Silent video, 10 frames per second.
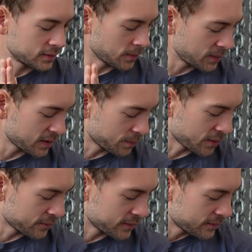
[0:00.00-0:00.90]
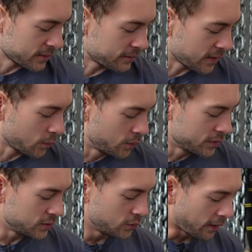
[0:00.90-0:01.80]
biggest part of this is that when
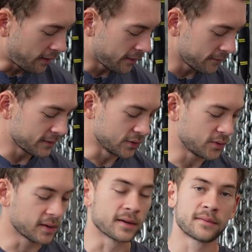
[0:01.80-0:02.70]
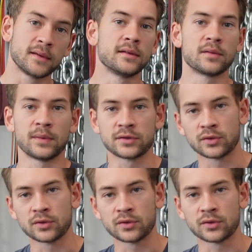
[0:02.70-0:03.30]
you have, and you can kind of see it in this picture,